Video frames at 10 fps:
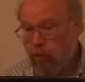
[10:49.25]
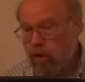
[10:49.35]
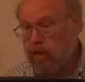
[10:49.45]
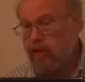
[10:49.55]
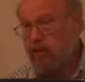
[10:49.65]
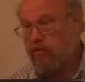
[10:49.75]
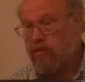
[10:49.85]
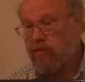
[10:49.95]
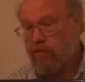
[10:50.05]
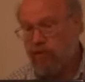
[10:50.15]
in the
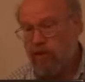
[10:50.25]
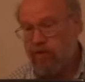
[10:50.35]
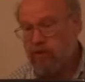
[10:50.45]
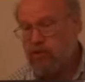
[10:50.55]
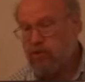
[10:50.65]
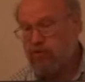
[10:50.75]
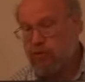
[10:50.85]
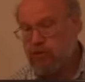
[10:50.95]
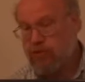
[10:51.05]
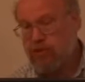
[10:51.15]
official,
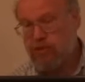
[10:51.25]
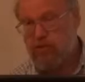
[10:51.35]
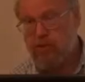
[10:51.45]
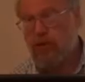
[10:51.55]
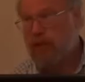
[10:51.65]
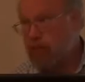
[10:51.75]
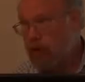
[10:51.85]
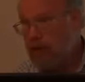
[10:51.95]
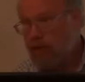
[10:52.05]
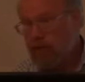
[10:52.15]
first official story, they
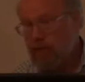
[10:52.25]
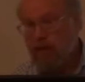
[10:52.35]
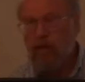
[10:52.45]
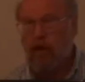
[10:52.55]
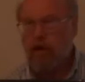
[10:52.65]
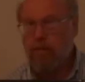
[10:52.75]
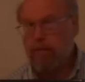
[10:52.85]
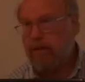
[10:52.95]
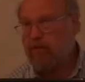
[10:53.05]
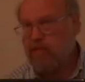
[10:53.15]
break. but
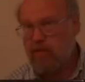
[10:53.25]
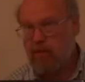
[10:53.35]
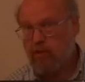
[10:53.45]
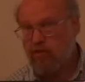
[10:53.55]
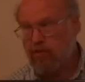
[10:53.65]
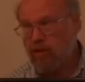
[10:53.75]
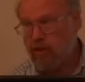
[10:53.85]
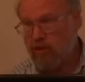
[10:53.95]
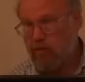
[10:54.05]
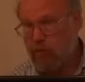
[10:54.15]
because that would
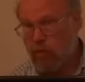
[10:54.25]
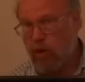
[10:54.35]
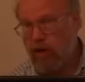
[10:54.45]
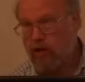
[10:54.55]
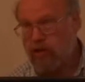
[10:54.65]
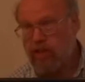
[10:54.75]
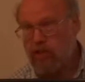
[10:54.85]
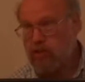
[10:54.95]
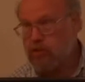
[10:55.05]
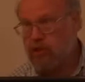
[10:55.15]
have required the
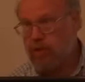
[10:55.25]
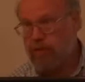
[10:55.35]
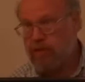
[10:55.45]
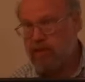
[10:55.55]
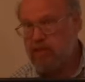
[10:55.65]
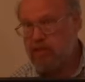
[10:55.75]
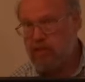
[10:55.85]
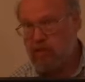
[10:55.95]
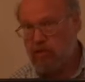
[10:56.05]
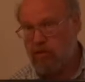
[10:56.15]
insurance companies
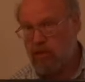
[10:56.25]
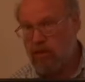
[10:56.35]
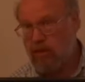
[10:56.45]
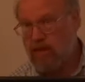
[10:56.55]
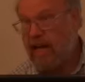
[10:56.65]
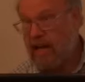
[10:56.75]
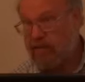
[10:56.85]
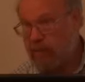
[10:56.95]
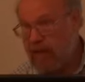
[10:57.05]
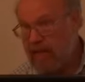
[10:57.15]
to not have
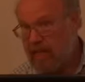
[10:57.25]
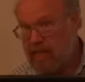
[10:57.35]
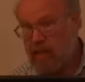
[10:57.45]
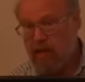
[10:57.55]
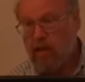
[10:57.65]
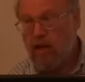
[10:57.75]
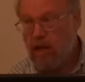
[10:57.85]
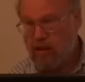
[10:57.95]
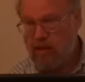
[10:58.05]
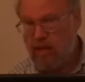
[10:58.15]
to pay anything,
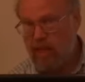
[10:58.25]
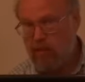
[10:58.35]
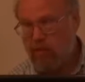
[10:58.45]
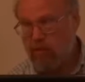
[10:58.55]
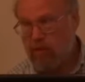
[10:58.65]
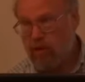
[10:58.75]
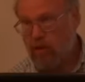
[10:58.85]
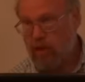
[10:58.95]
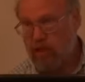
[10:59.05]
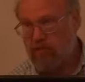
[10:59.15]
they, in
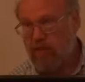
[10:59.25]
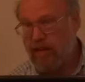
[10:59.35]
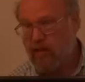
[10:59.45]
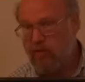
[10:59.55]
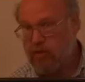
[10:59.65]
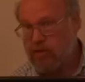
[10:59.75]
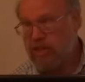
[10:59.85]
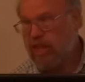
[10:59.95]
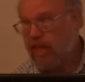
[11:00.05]
the final version, they